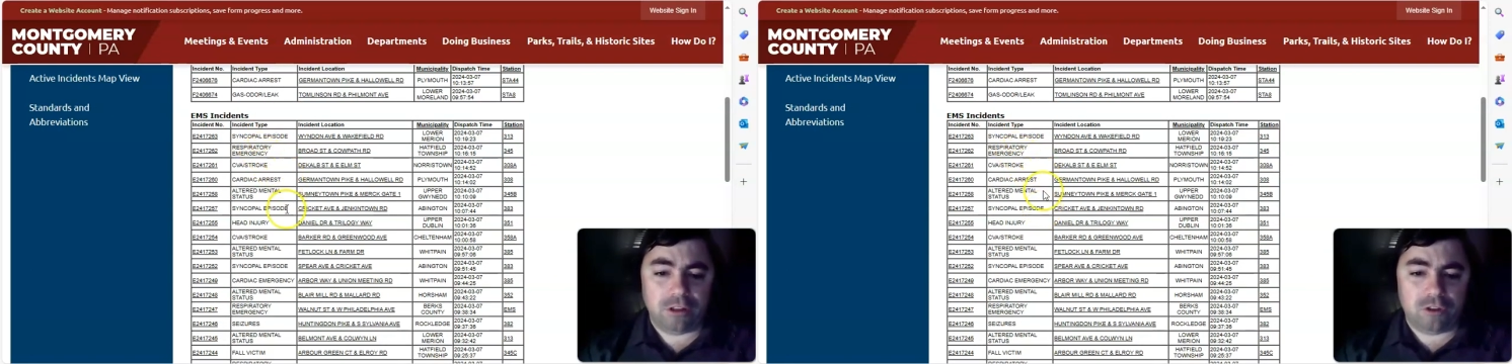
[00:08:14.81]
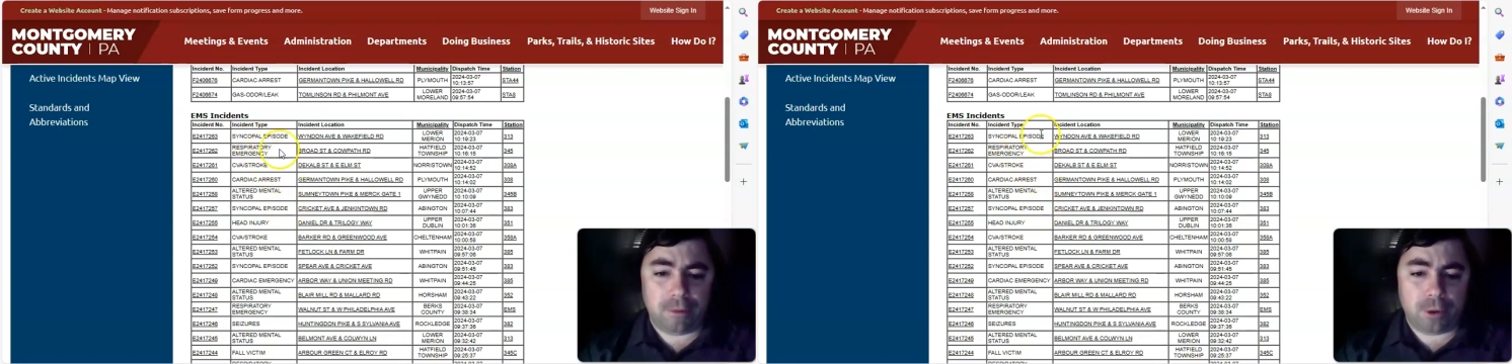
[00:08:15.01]

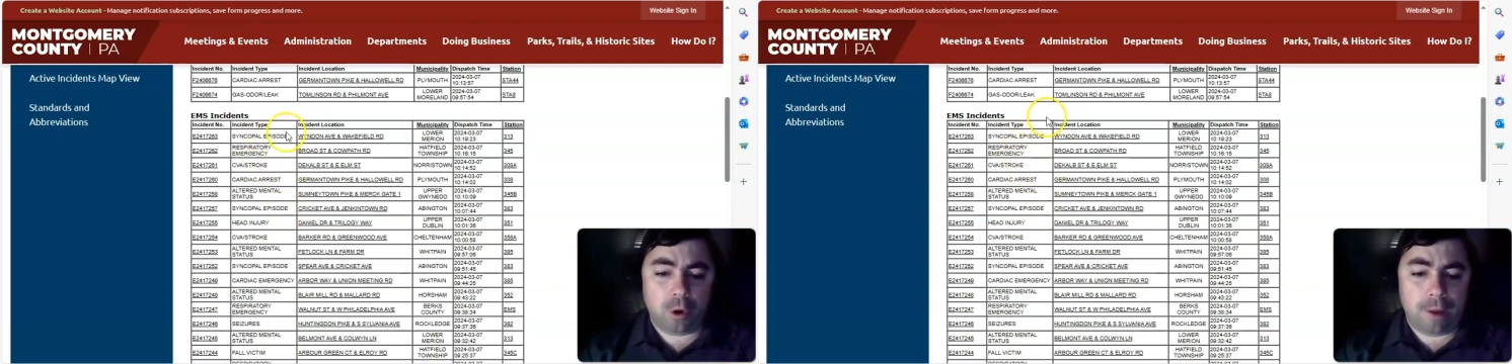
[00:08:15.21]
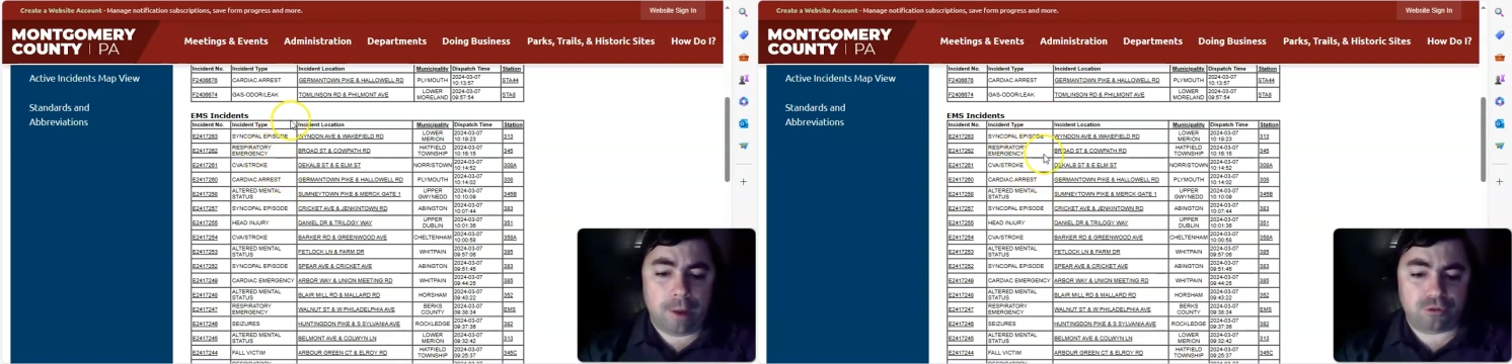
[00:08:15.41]

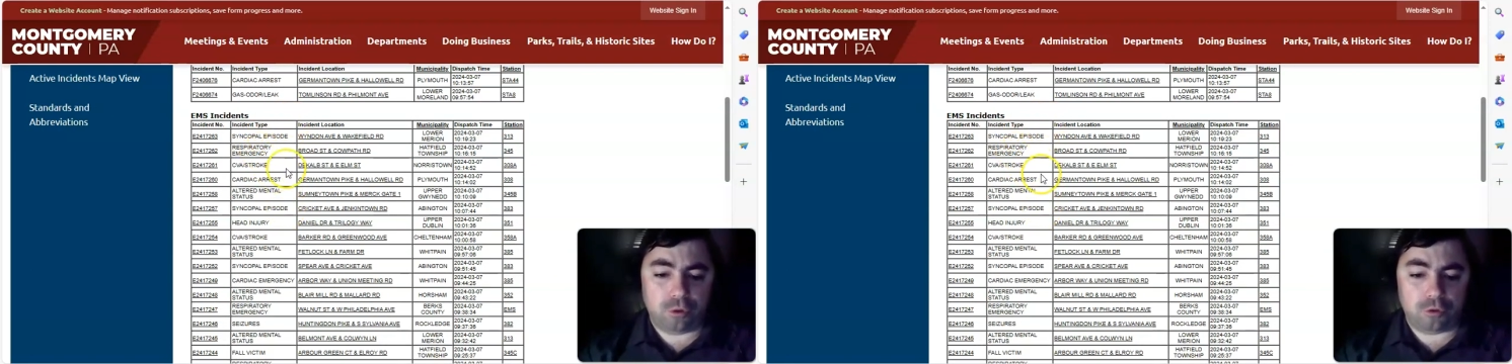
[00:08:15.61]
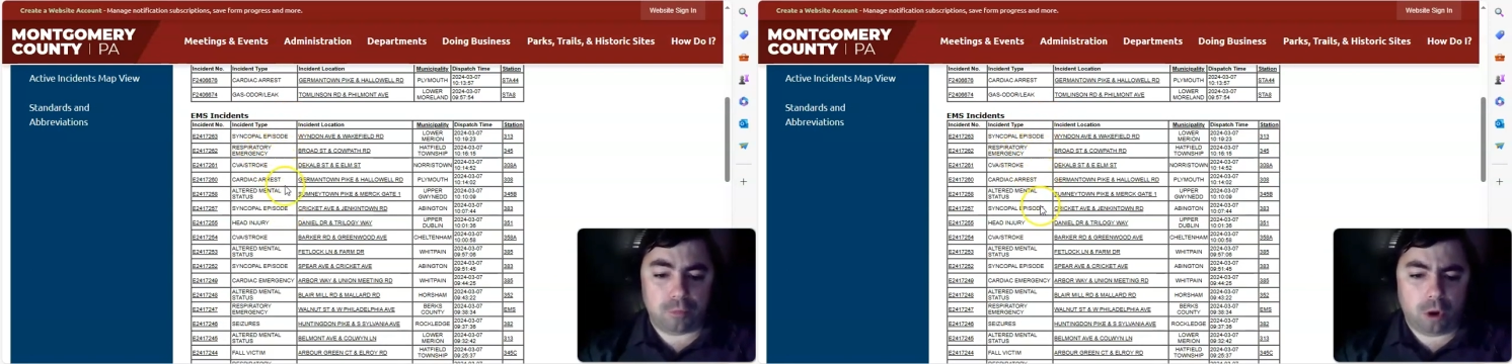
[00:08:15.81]
syncopal
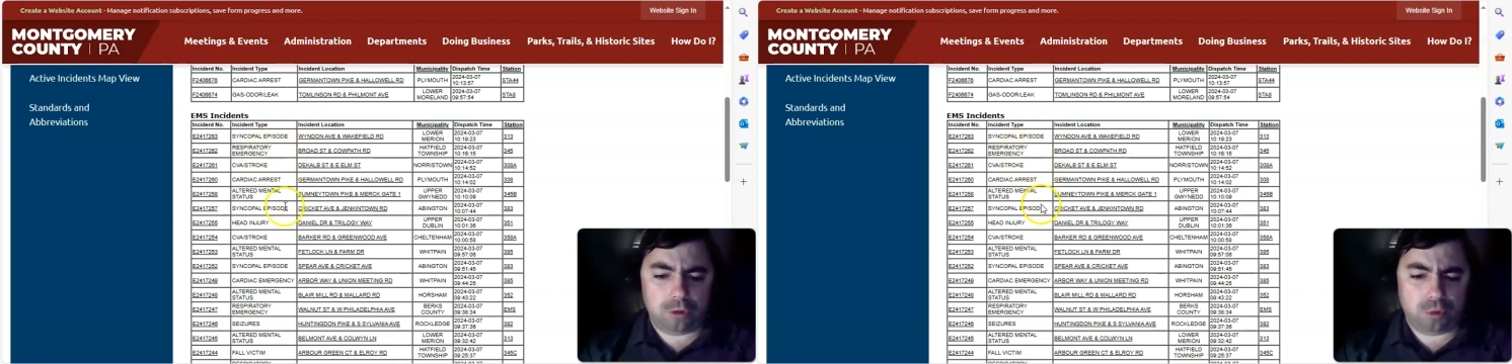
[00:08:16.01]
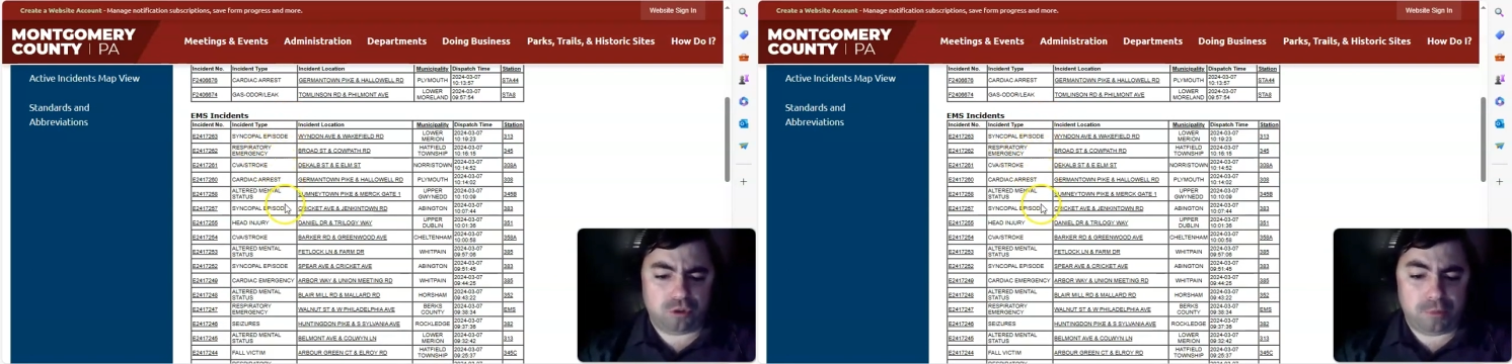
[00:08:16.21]
episodes,
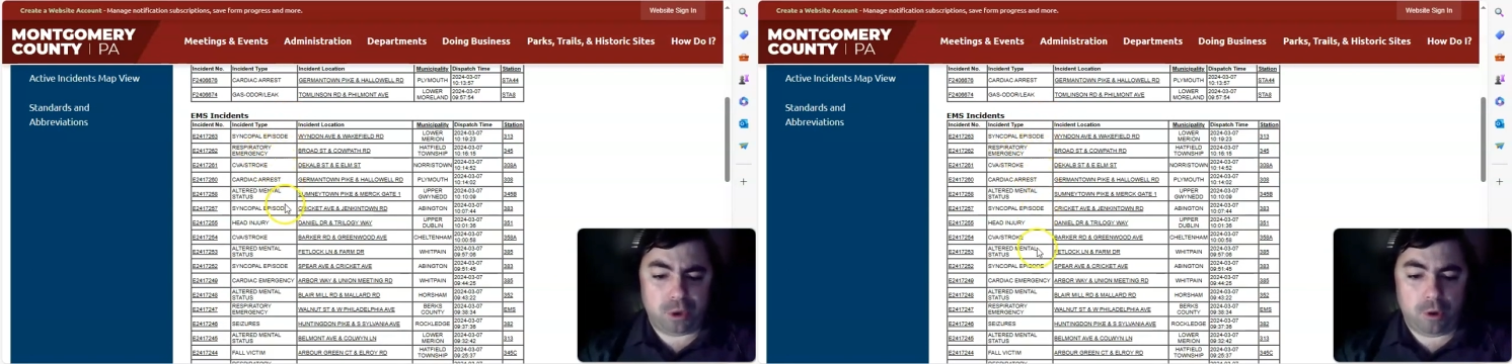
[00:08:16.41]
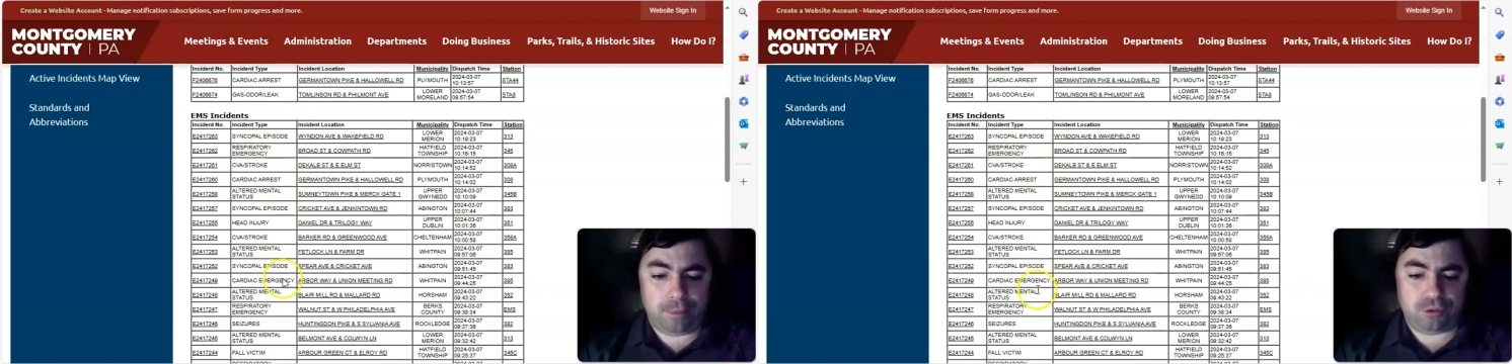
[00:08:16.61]
multiple
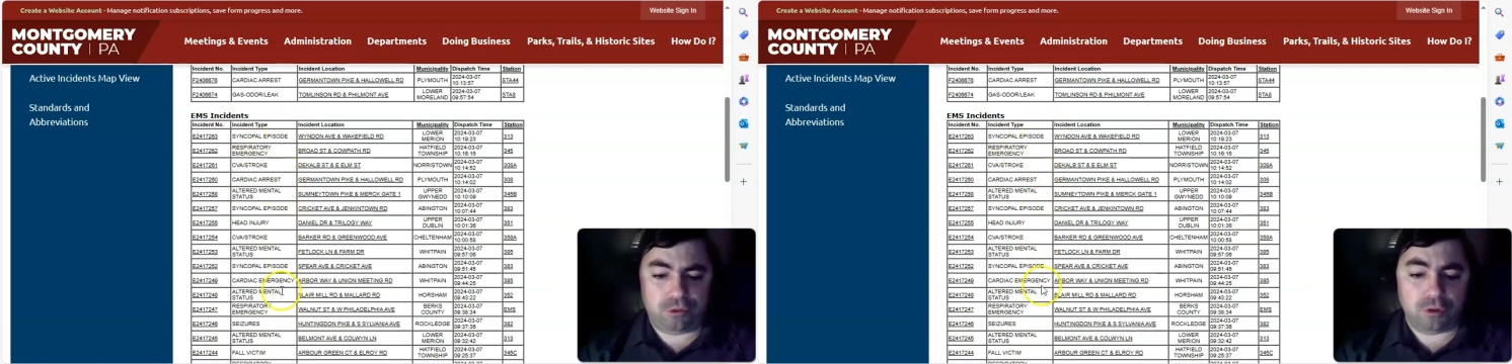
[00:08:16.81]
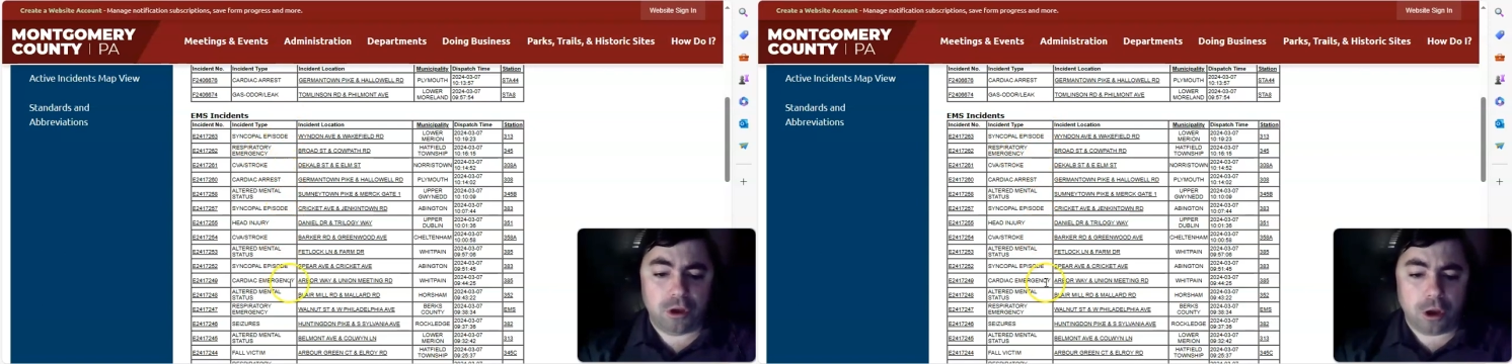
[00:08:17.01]
syncopal
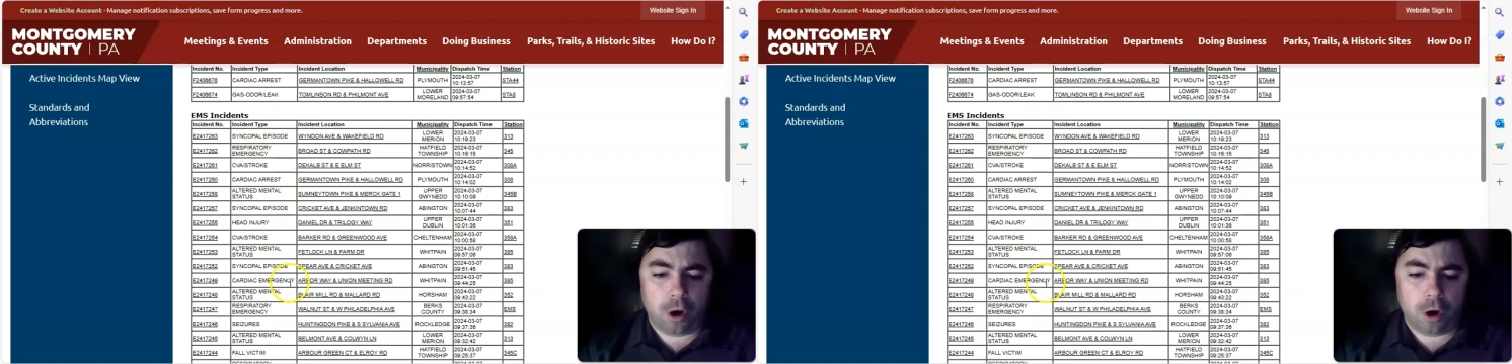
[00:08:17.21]
episodes,